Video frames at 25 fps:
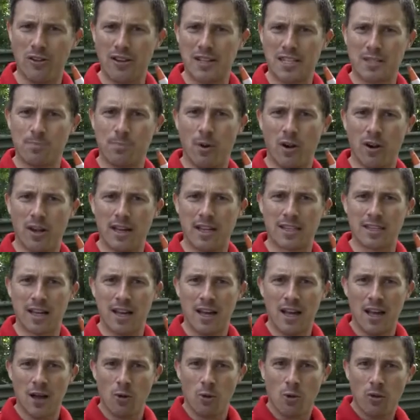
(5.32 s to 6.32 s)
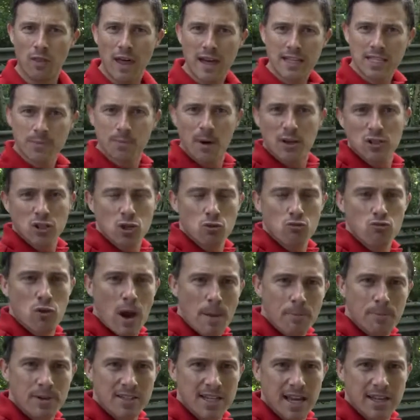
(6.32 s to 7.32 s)
on its bonnet? Well, that's supposed to
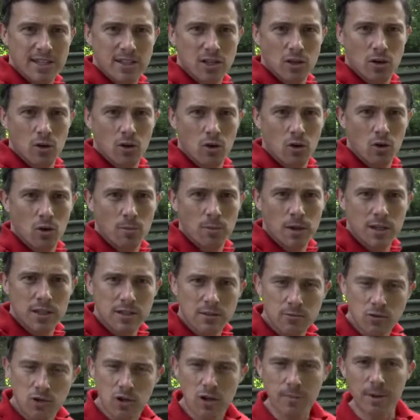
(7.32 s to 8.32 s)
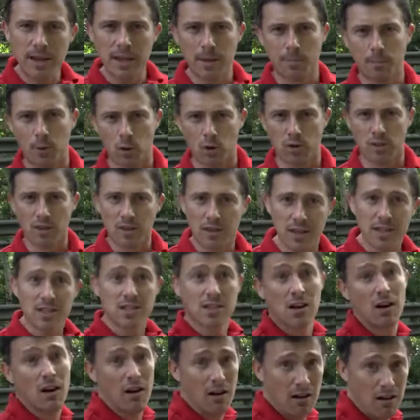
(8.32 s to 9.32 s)
represent a horn because I'm trying to make the point that
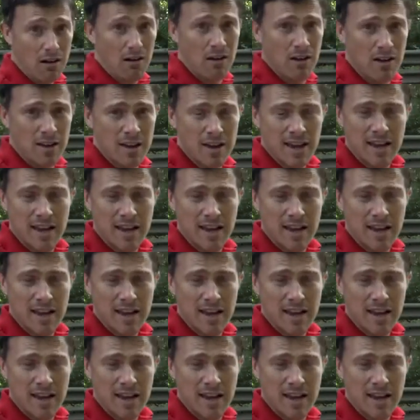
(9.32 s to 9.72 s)
this car